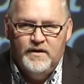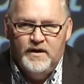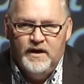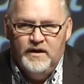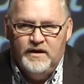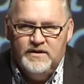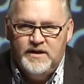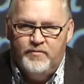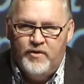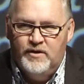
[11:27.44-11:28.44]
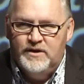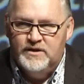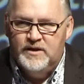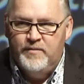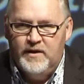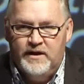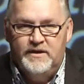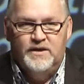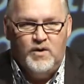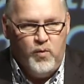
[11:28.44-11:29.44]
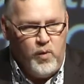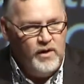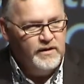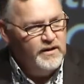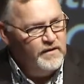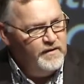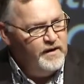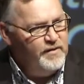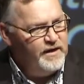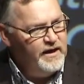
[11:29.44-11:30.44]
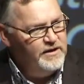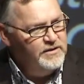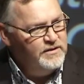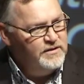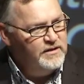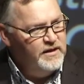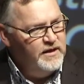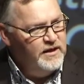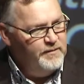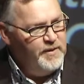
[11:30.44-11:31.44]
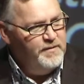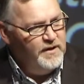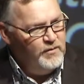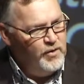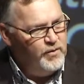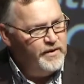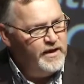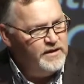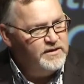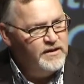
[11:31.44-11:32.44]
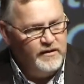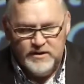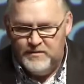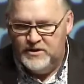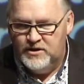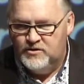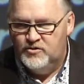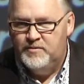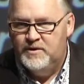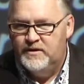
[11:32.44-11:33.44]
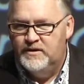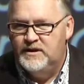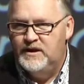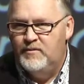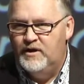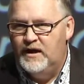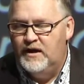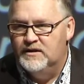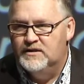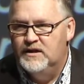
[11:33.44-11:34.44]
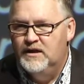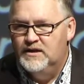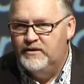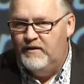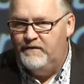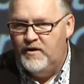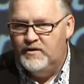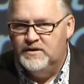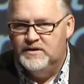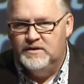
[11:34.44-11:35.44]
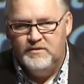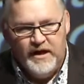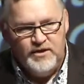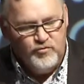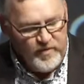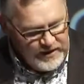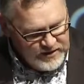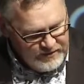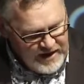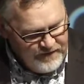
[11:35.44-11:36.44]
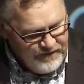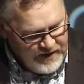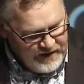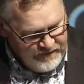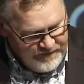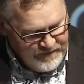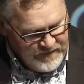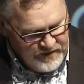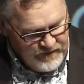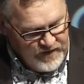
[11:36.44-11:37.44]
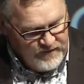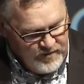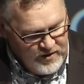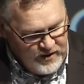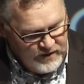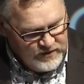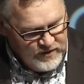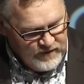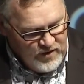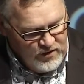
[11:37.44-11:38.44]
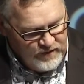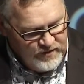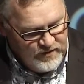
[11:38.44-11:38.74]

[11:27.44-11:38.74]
in the consent process typically is the quality of the applications, and the people that work with us are as much a contributor to that as anybody else. So our focus is to actually raise the bar for that, for everybody involved.